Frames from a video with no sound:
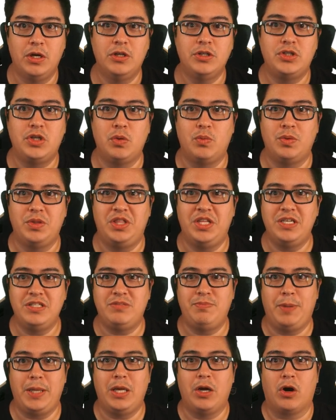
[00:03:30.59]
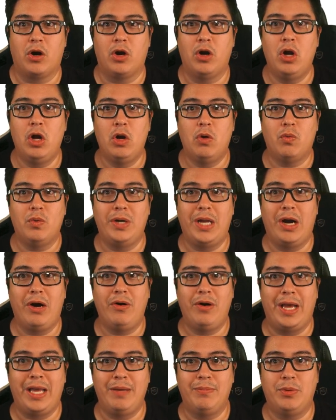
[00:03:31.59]
So with this PR, we're
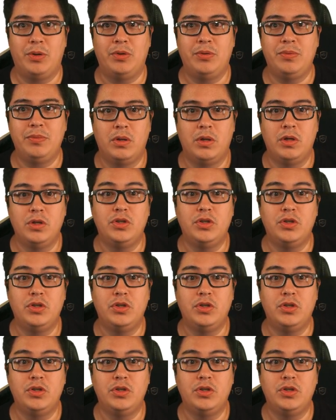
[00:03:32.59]
now able